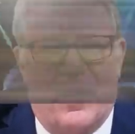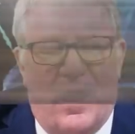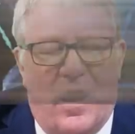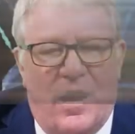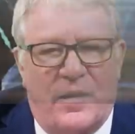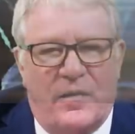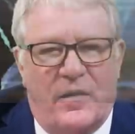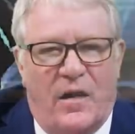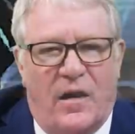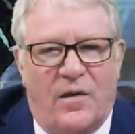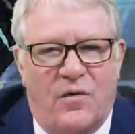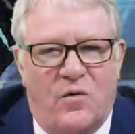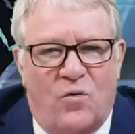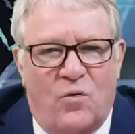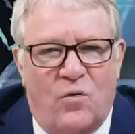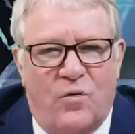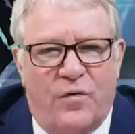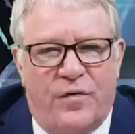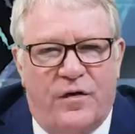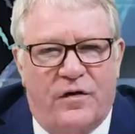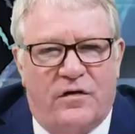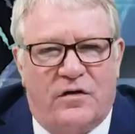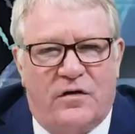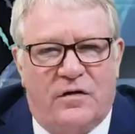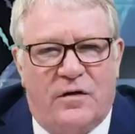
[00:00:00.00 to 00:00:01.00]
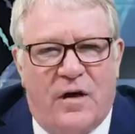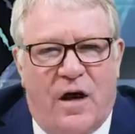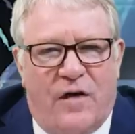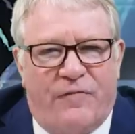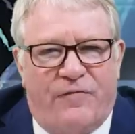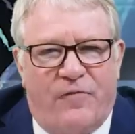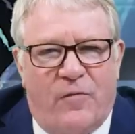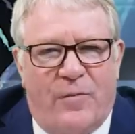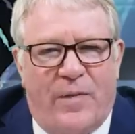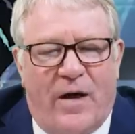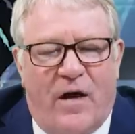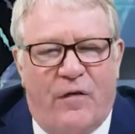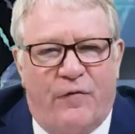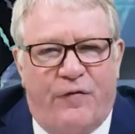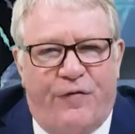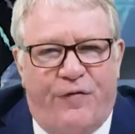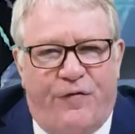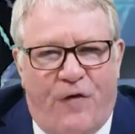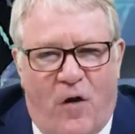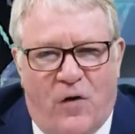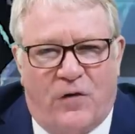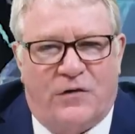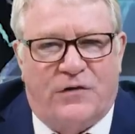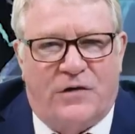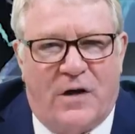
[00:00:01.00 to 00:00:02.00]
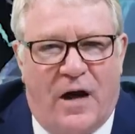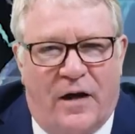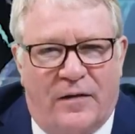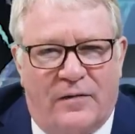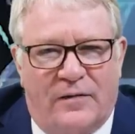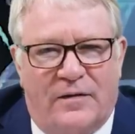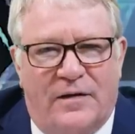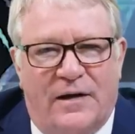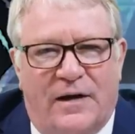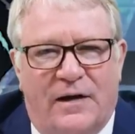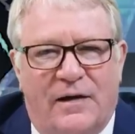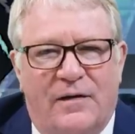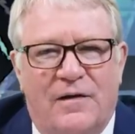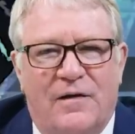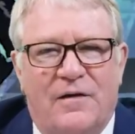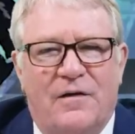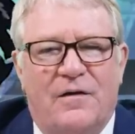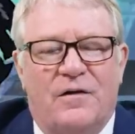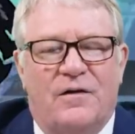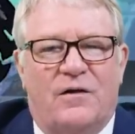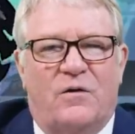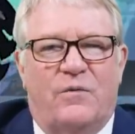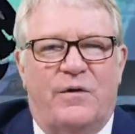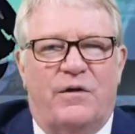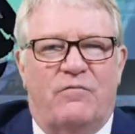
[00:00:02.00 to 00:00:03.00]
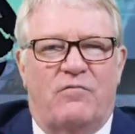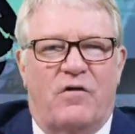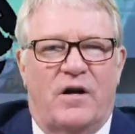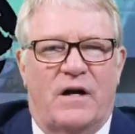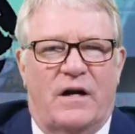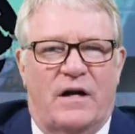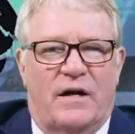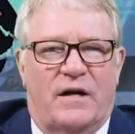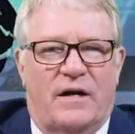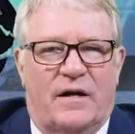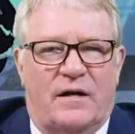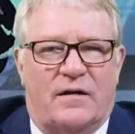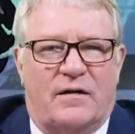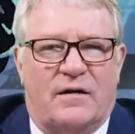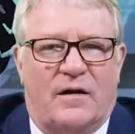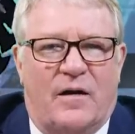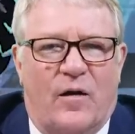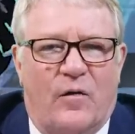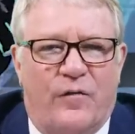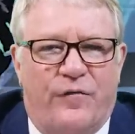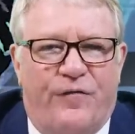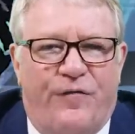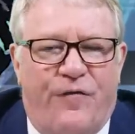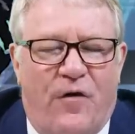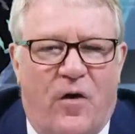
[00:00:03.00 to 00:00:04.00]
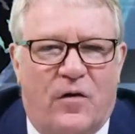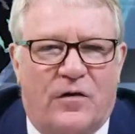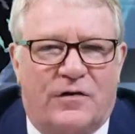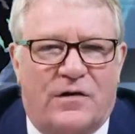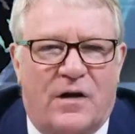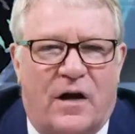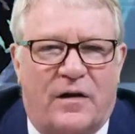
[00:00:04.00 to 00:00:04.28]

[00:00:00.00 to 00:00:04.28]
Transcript: And, and all this stuff about fox hunting do we really need to go fox